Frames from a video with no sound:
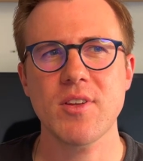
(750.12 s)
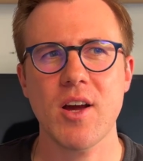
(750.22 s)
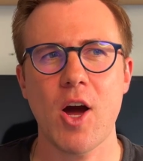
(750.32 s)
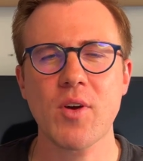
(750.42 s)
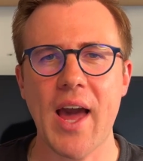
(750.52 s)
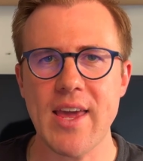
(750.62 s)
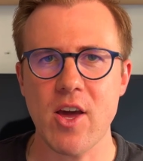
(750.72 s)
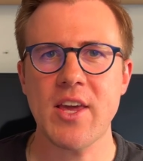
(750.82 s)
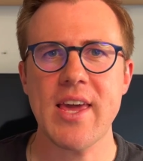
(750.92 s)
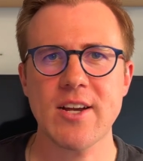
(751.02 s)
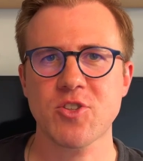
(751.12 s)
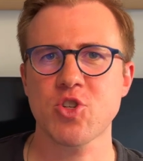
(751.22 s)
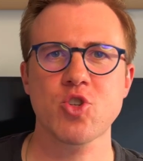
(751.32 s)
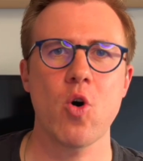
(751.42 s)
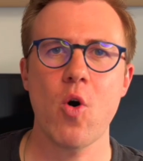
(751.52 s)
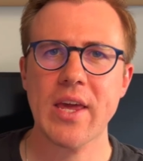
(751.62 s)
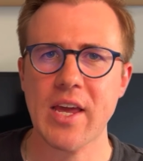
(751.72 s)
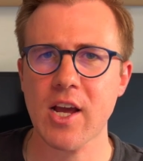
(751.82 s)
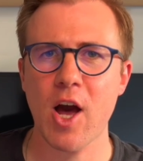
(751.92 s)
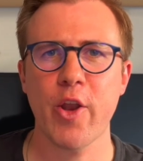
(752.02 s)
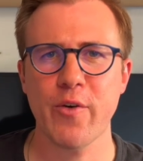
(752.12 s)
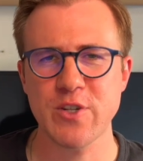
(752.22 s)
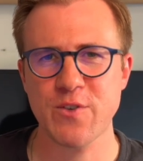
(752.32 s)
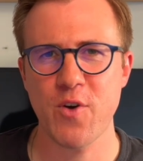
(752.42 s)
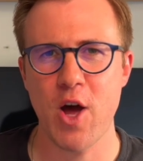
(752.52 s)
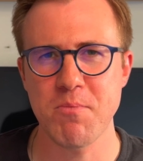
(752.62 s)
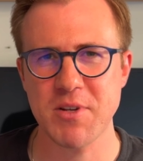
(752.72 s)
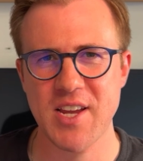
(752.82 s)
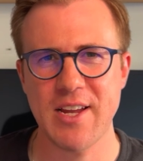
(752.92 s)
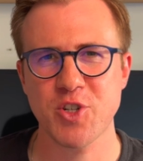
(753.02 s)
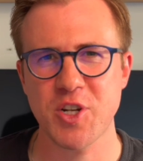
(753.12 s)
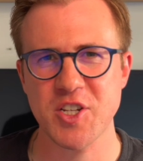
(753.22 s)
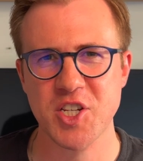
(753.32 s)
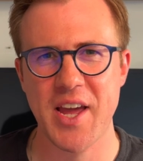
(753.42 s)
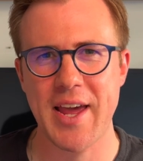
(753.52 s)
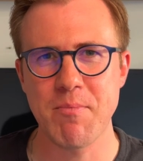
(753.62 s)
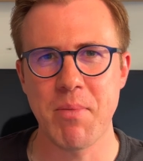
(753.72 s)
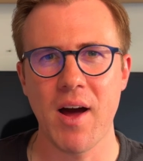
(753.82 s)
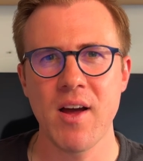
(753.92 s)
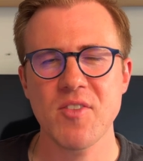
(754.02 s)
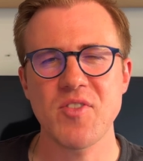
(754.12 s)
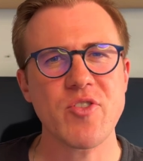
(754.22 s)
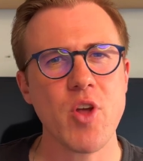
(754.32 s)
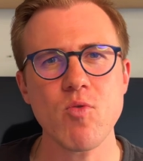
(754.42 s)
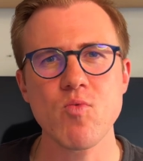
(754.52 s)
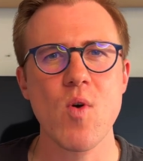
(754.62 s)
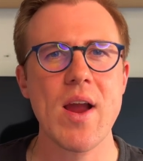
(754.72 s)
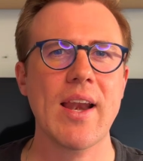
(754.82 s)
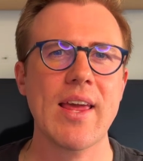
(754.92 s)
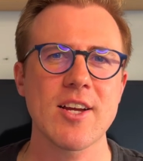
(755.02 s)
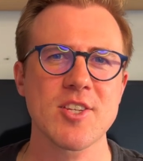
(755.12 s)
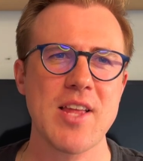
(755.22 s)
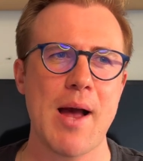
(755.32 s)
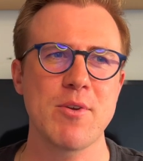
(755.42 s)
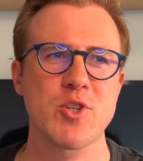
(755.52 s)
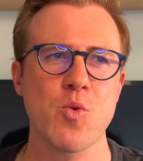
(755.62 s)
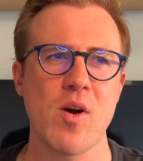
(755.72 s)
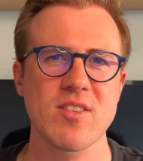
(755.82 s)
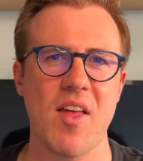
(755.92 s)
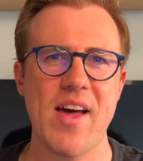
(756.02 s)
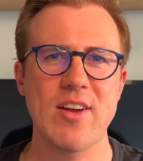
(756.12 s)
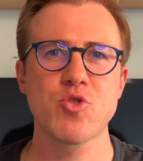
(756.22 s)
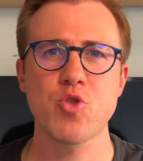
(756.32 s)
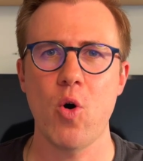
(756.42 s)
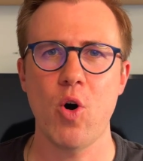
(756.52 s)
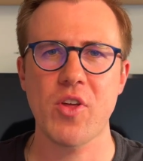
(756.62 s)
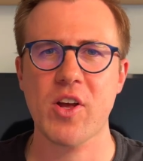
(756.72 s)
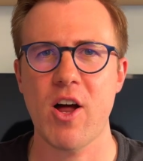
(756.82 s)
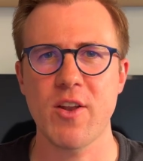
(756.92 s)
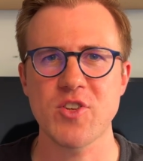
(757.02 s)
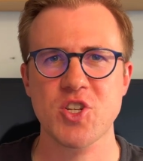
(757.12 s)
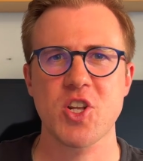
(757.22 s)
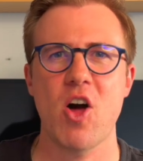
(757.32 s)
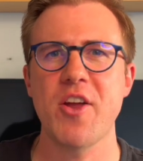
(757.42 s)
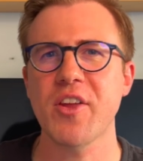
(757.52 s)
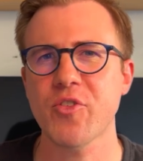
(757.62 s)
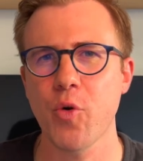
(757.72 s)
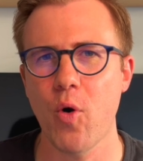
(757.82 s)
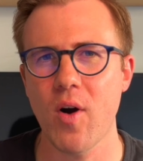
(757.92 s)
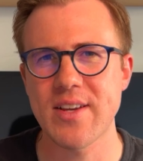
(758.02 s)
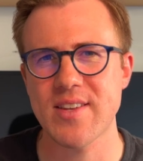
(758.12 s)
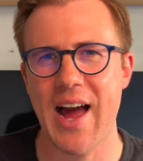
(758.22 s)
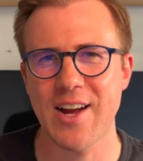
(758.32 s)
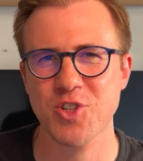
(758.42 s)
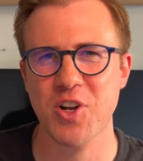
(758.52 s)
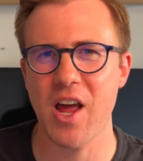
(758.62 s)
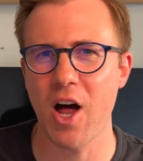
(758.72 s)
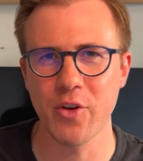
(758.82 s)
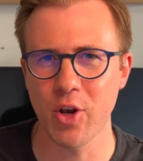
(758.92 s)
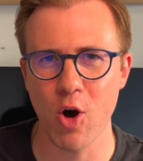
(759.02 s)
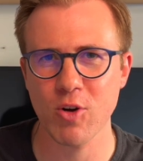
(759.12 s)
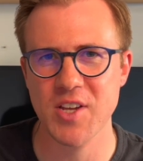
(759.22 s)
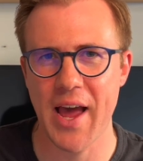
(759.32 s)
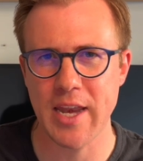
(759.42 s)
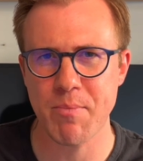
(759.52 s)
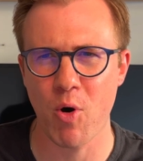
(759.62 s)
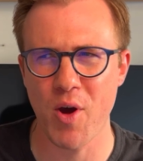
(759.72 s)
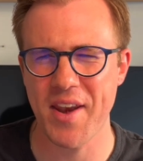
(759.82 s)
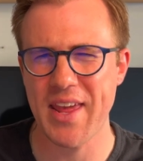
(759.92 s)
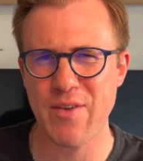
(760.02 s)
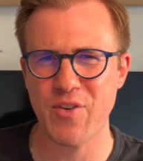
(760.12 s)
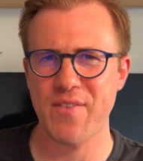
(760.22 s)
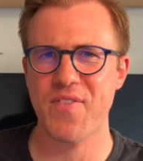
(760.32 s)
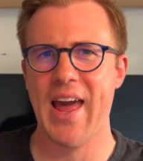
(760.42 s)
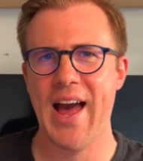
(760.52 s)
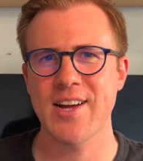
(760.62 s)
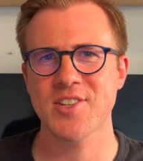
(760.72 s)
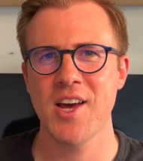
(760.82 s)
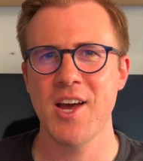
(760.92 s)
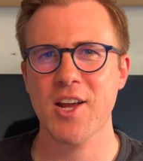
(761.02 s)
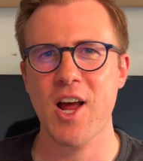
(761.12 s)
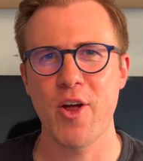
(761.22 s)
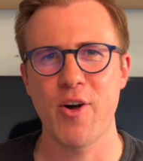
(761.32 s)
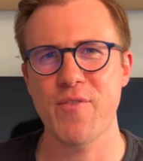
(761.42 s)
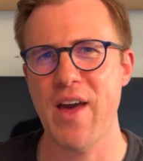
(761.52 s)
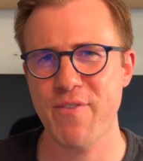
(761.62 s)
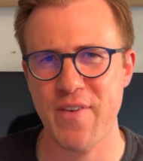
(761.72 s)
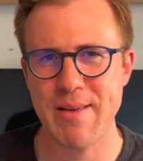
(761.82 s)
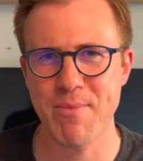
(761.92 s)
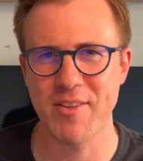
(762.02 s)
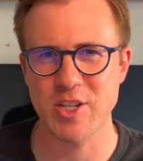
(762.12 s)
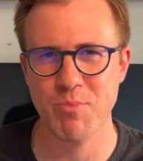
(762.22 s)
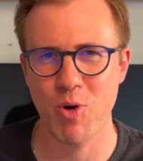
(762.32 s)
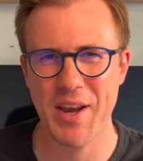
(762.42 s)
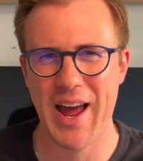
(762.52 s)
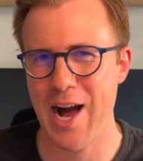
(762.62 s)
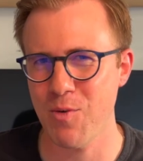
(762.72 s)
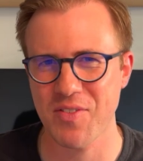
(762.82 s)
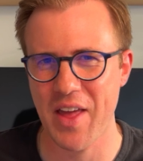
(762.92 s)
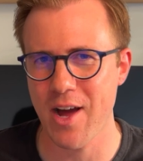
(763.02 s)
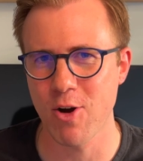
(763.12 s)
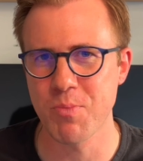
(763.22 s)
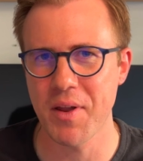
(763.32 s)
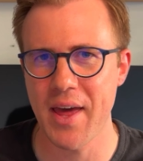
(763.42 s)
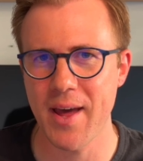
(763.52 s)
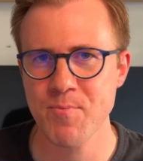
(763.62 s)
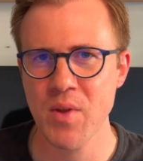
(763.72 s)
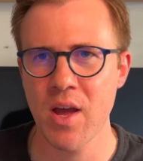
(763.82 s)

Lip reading: okay, he has the saw, he can cut off his foot and potentially escape, but they don't really establish to us that door, the kind of the sliding door, is actually unlocked at any point. And even if they had cut off their feet by this point, how would they open it?